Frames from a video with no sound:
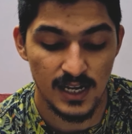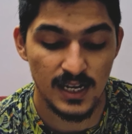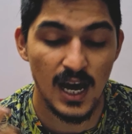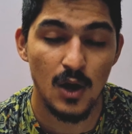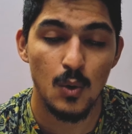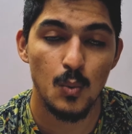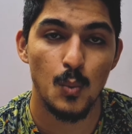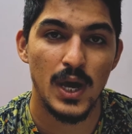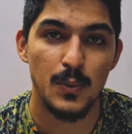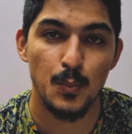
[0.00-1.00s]
Now
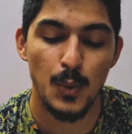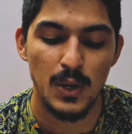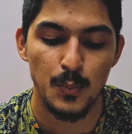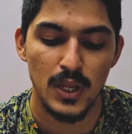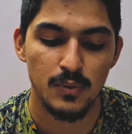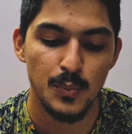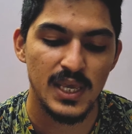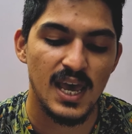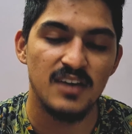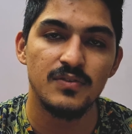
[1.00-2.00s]
when we
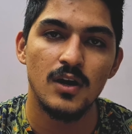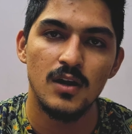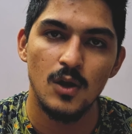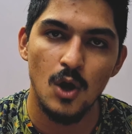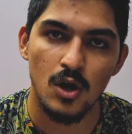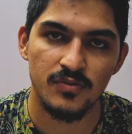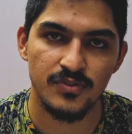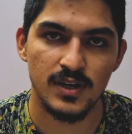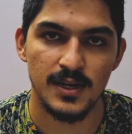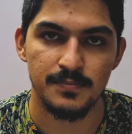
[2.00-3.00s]
have a lot of
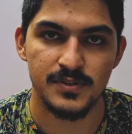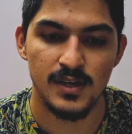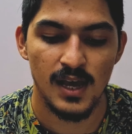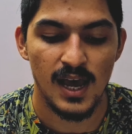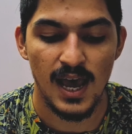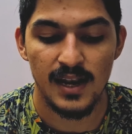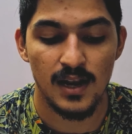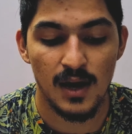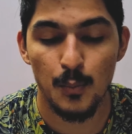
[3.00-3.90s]
clips and